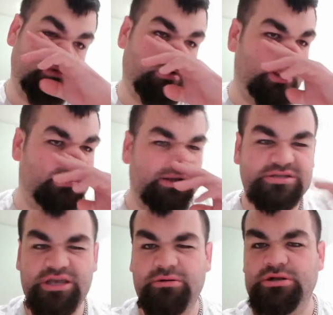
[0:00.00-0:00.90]
Well, the Man
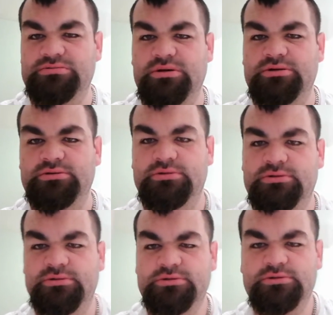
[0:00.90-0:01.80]
City one as well.
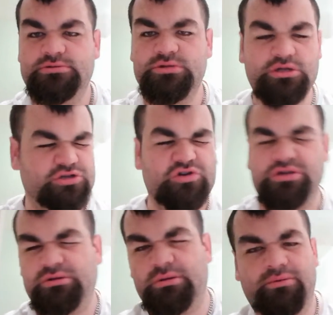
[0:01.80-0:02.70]
You can choose
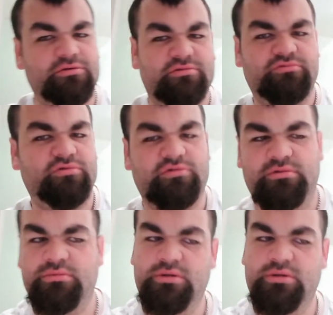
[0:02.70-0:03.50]
any of those.